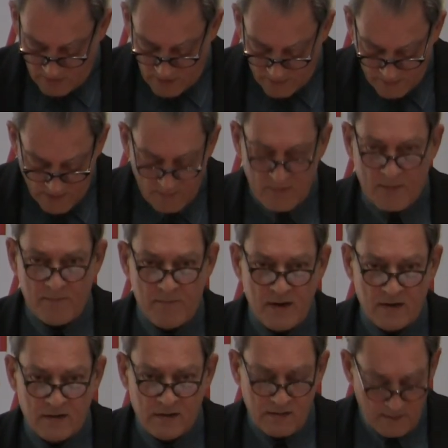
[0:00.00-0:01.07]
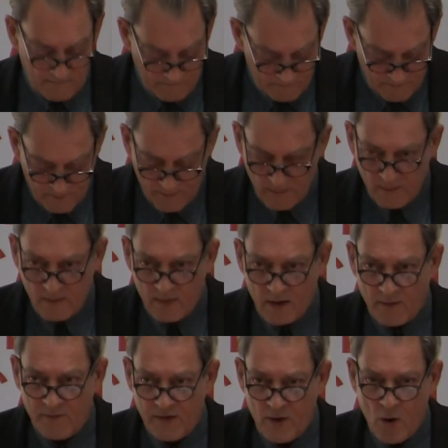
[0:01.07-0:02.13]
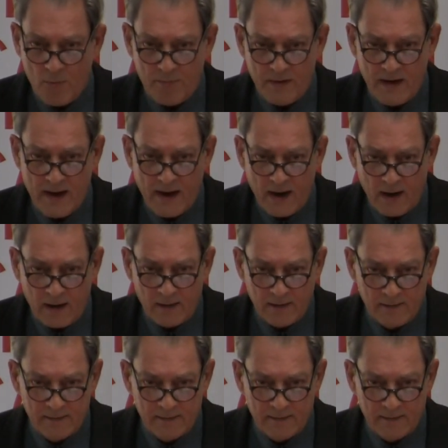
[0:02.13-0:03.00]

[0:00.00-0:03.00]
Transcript: taught them the myth of the open air.